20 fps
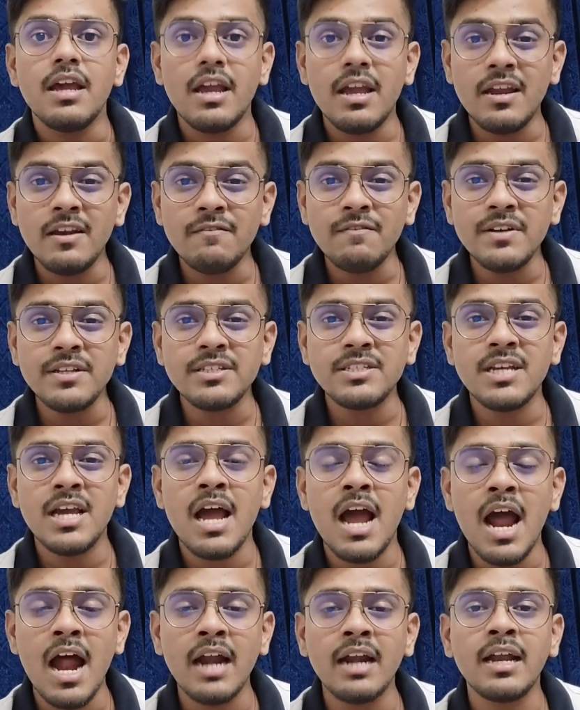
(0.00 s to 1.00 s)
in which
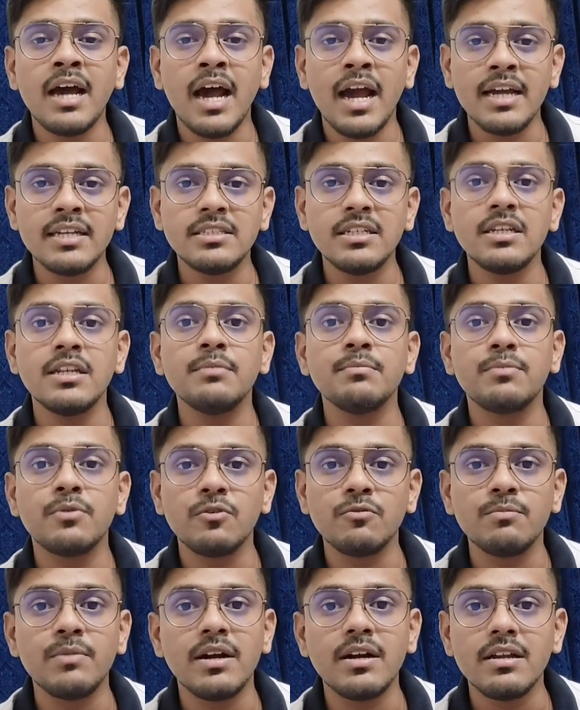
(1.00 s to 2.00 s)
hand hygiene
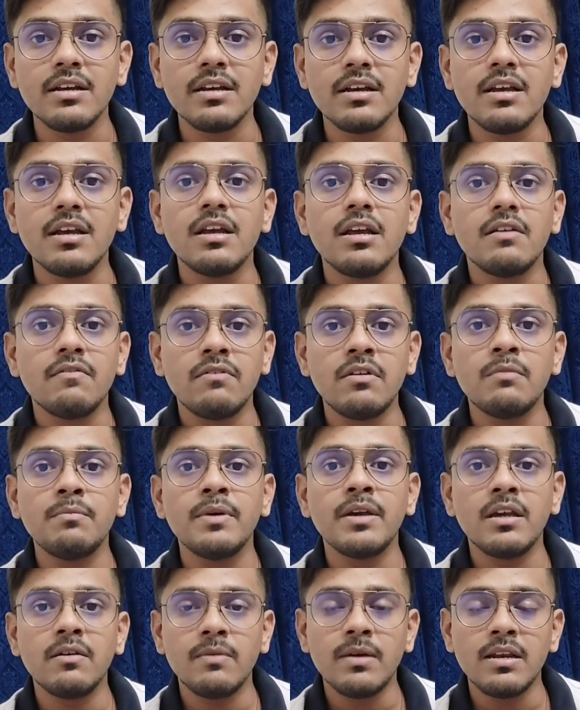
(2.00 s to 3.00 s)
improvement will be
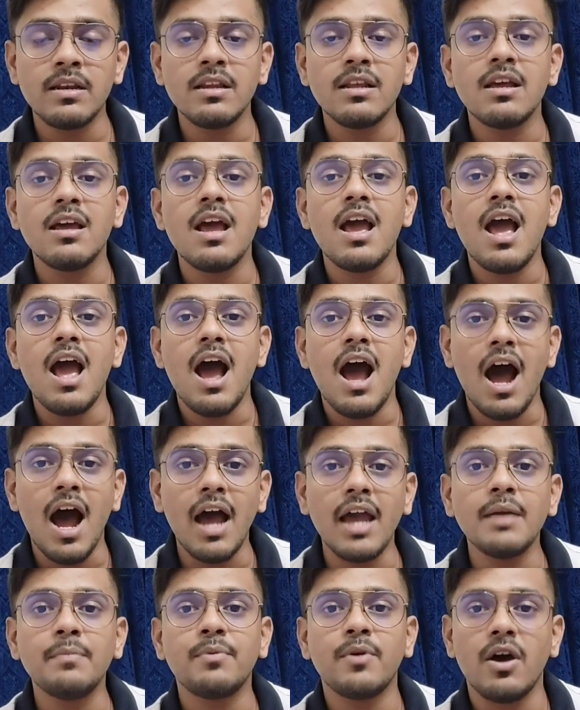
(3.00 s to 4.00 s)
given
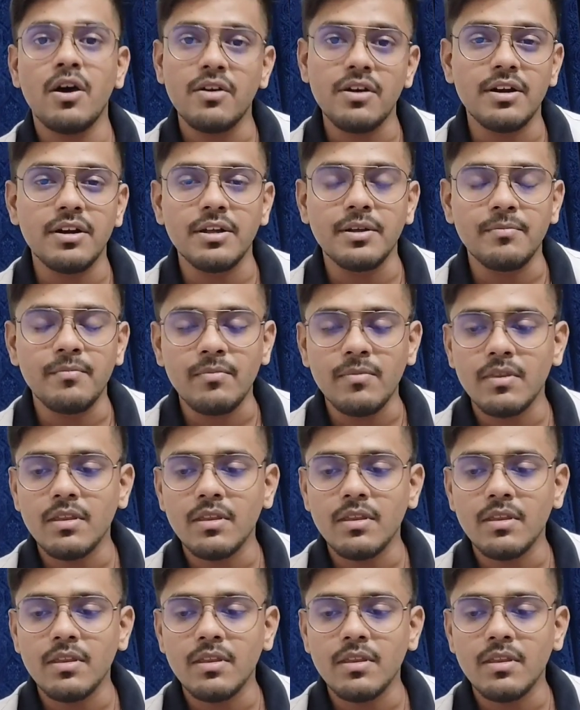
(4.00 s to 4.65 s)
high priority.